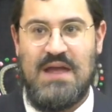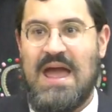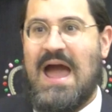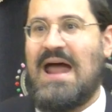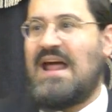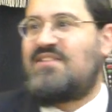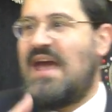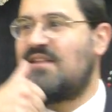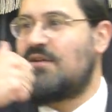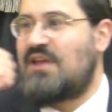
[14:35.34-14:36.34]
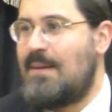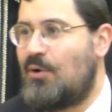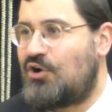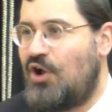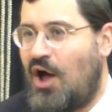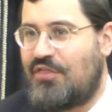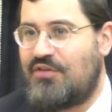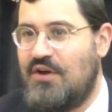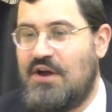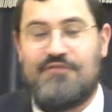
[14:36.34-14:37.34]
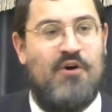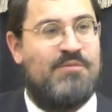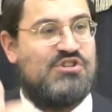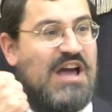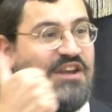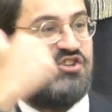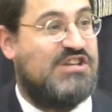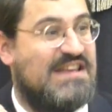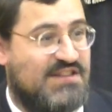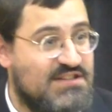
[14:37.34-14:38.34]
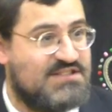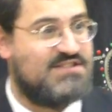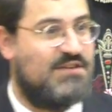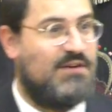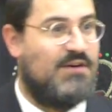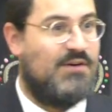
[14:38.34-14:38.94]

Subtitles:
And I take the tablecloth from the shalashidas,